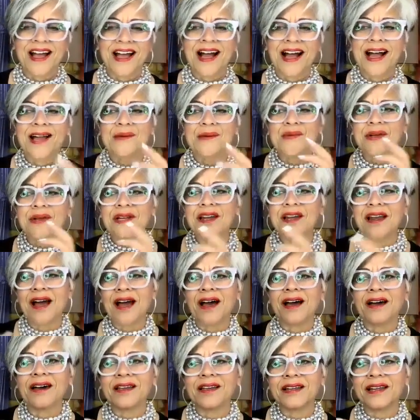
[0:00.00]
I would
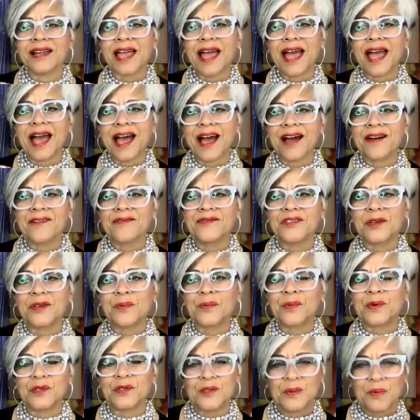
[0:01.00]
not have the
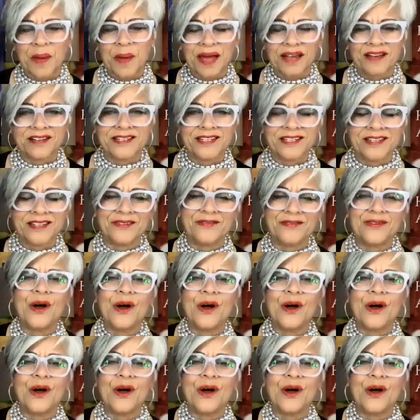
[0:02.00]
perspective